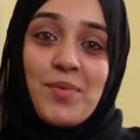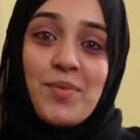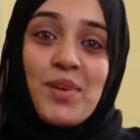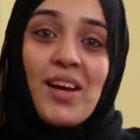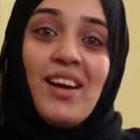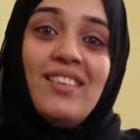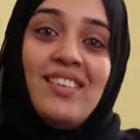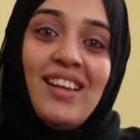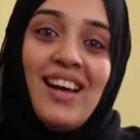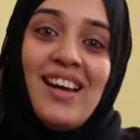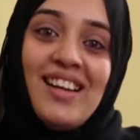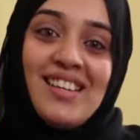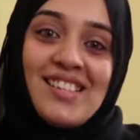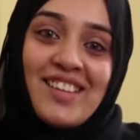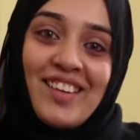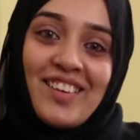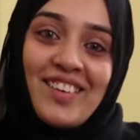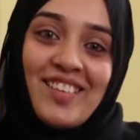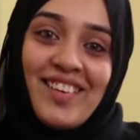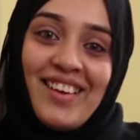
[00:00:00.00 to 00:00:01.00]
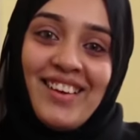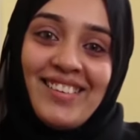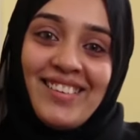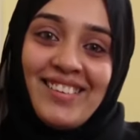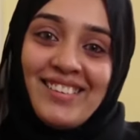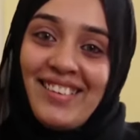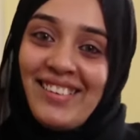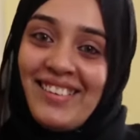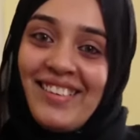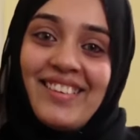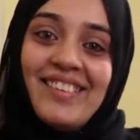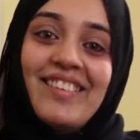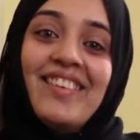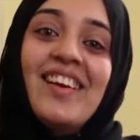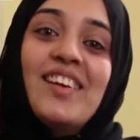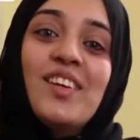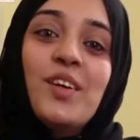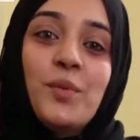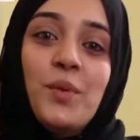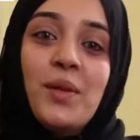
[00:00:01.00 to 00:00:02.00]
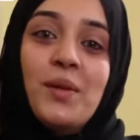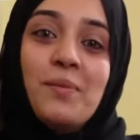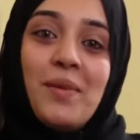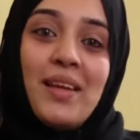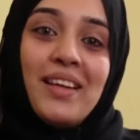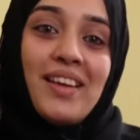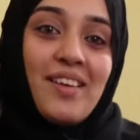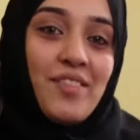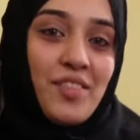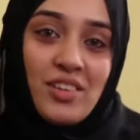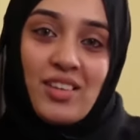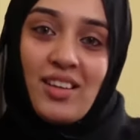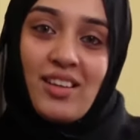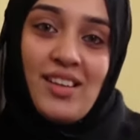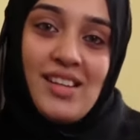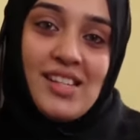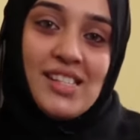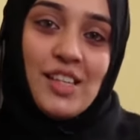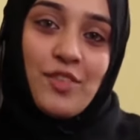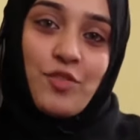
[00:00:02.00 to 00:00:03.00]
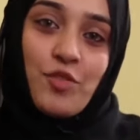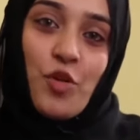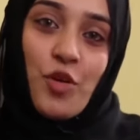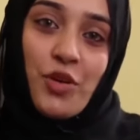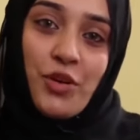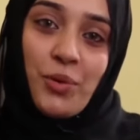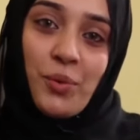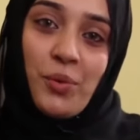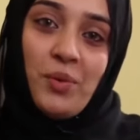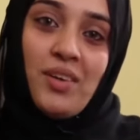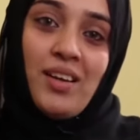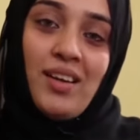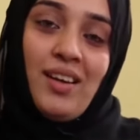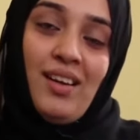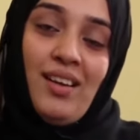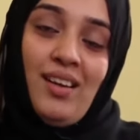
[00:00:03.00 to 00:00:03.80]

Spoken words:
Allah as your creator, then your creator will make everything easy for you.